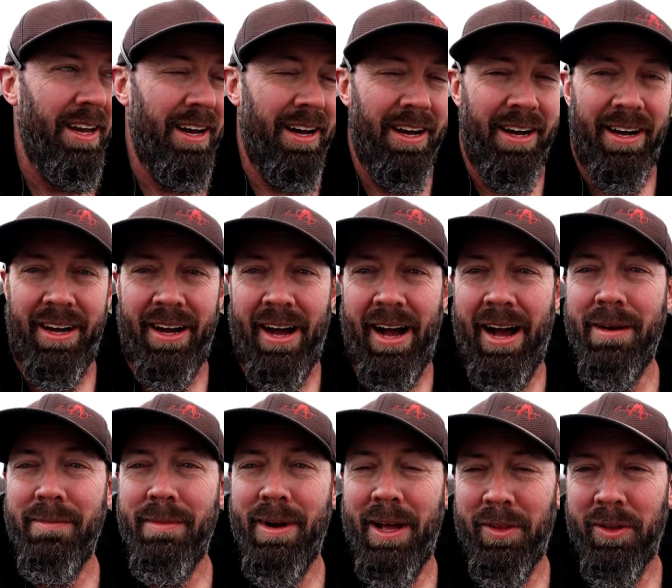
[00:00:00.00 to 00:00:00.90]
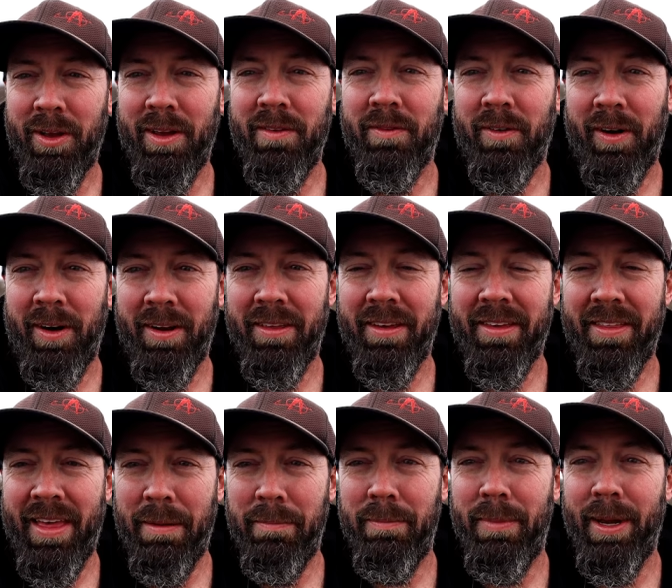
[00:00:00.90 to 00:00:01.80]
Uh, I'm not looking for anything
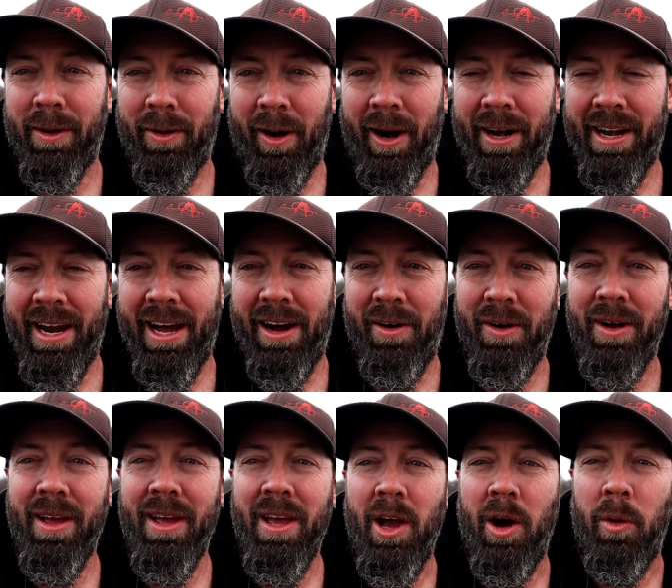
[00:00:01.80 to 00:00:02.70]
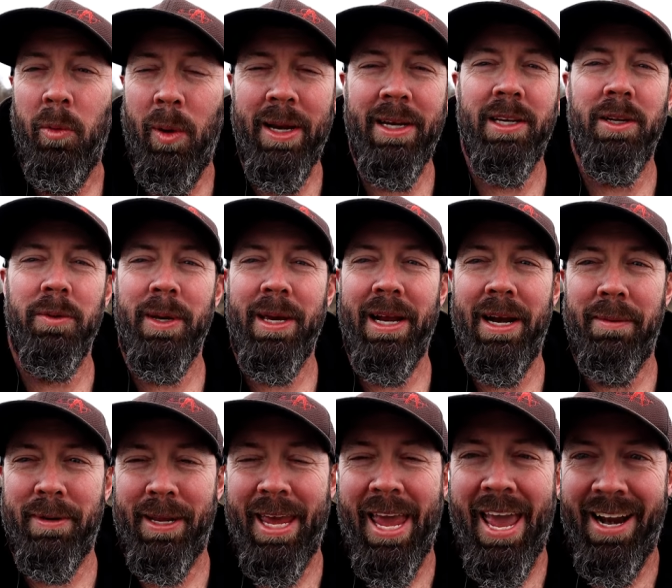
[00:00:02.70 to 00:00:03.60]
that big right now. Wait till we get
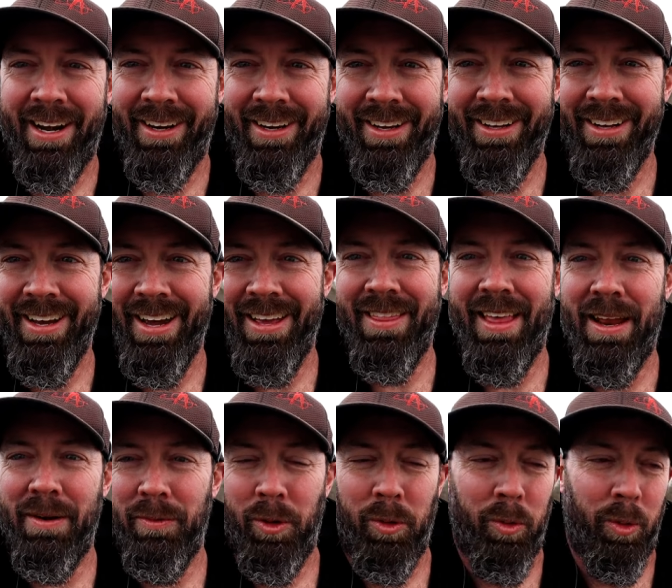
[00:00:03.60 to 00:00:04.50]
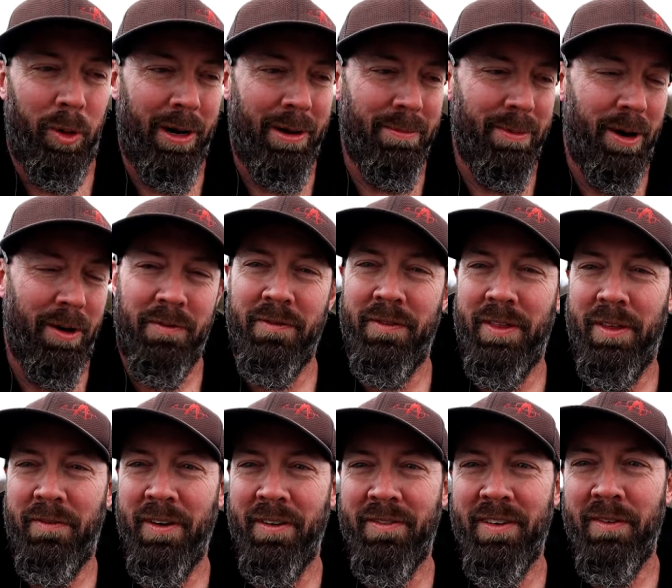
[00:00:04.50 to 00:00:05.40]
up to Canada and then we'll worry about the
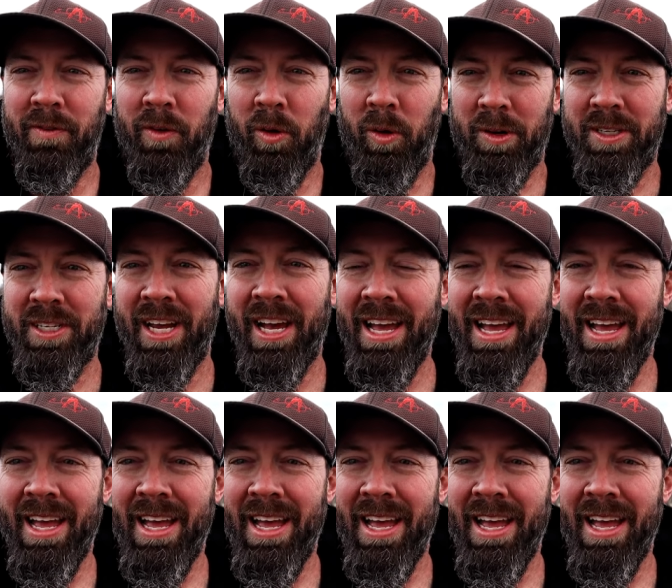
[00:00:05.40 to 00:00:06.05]
54s.